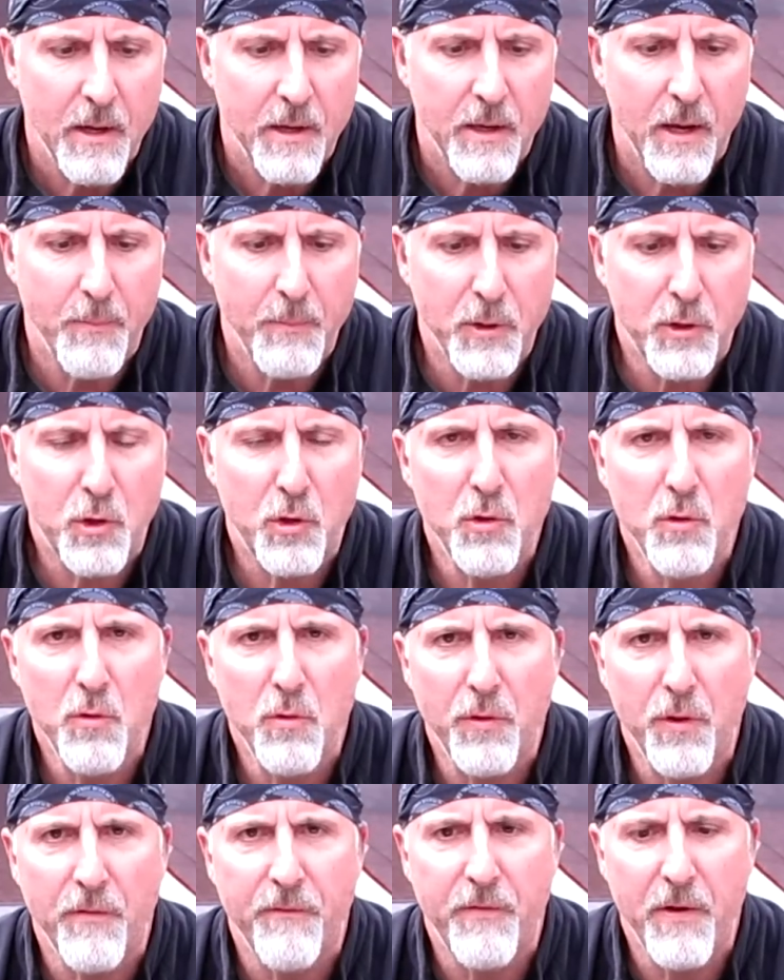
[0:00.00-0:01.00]
Number
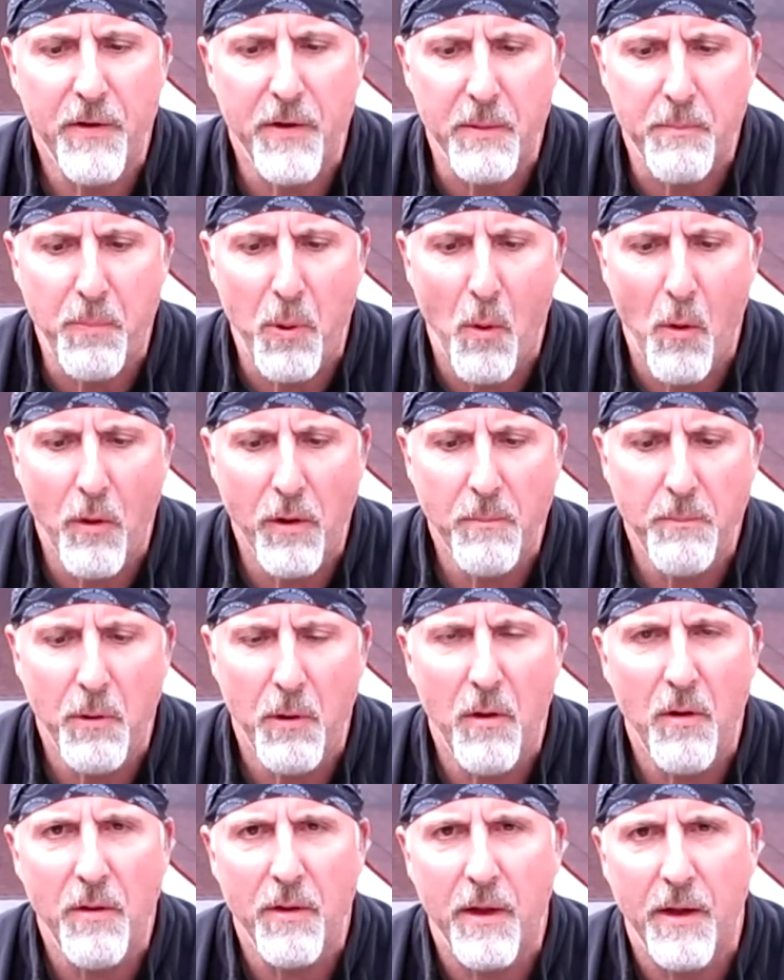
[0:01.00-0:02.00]
2, they're very
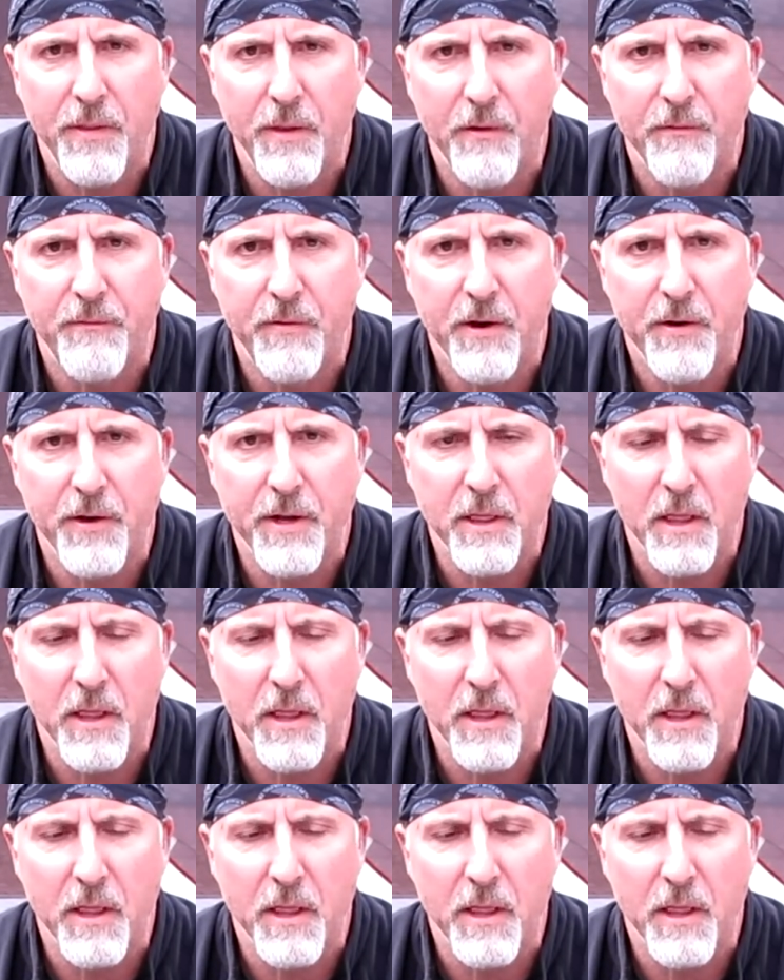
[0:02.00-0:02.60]
portable and they're very